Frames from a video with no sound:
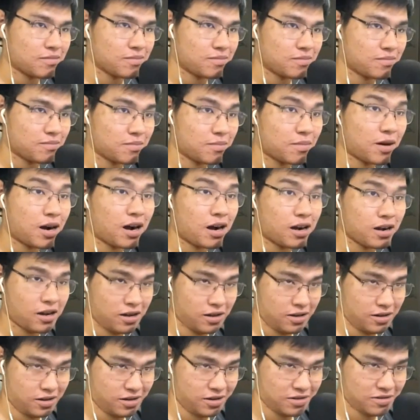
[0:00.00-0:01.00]

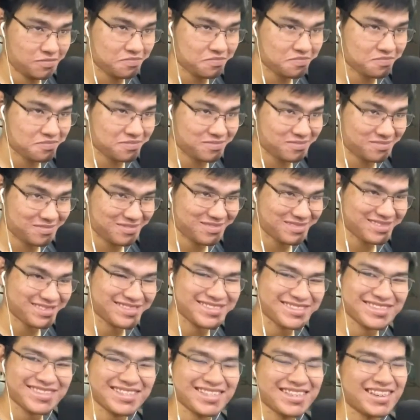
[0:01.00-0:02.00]
manga.
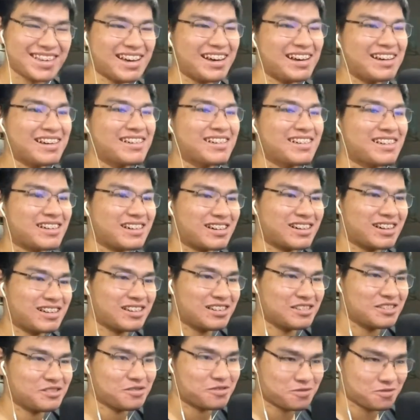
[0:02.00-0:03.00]
Yeah, an
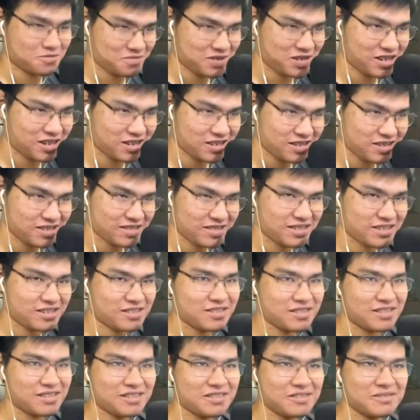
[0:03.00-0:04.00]
adult manga. There
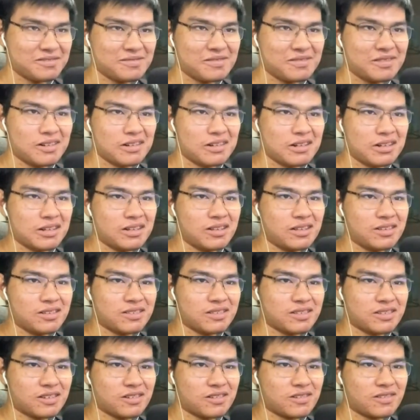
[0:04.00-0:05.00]
you go.
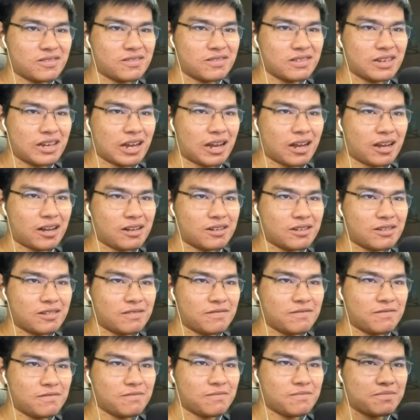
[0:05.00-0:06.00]
So yeah,
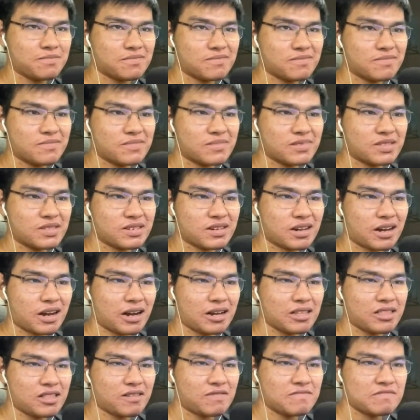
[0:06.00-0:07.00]
I
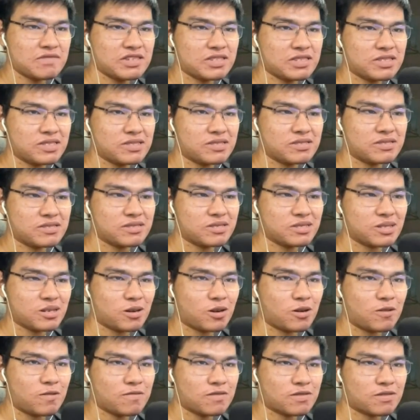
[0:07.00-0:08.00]
love it.
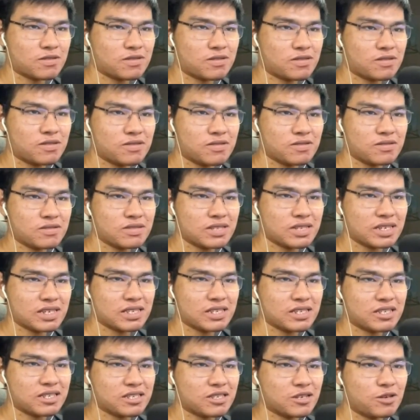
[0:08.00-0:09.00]
Overall, this
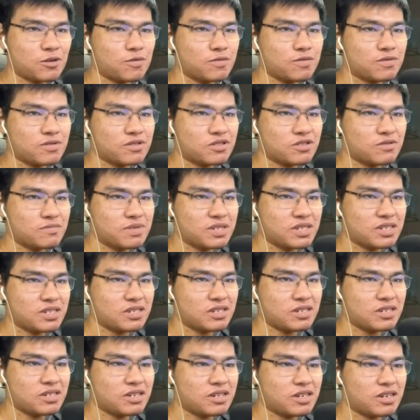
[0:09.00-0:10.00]
is going to
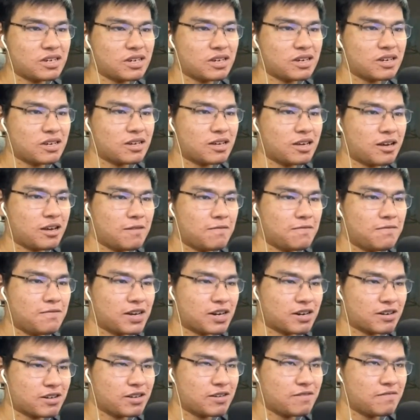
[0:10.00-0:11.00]
be a
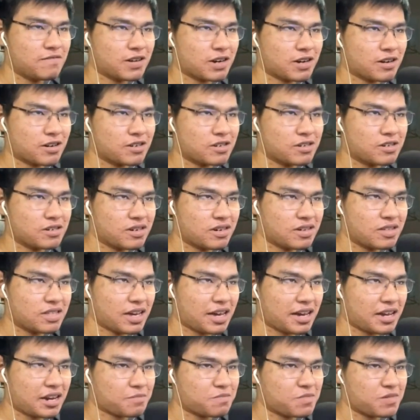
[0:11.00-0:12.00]
very, very good
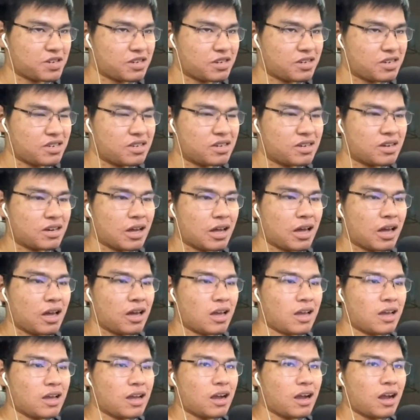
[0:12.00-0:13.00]
anime.
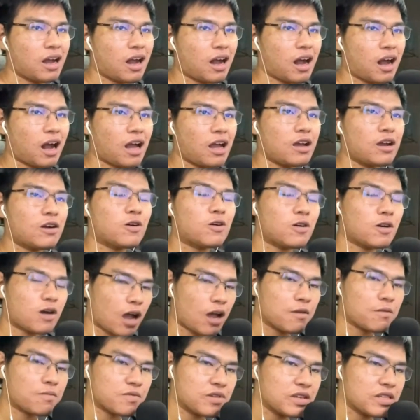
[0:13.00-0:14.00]
I
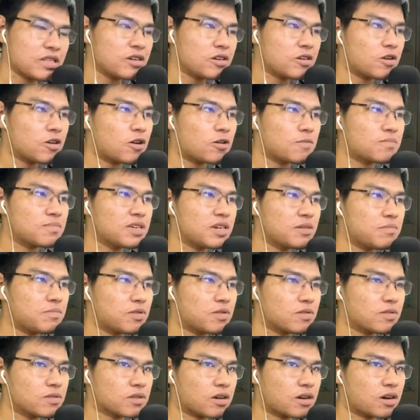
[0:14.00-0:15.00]
really hope they
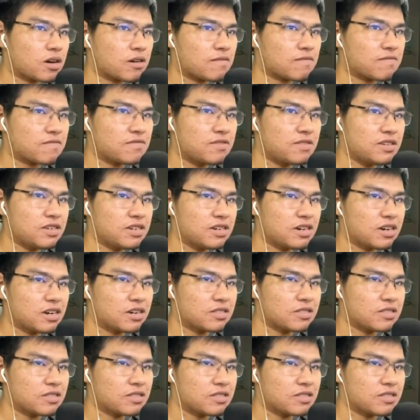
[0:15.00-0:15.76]
pull off the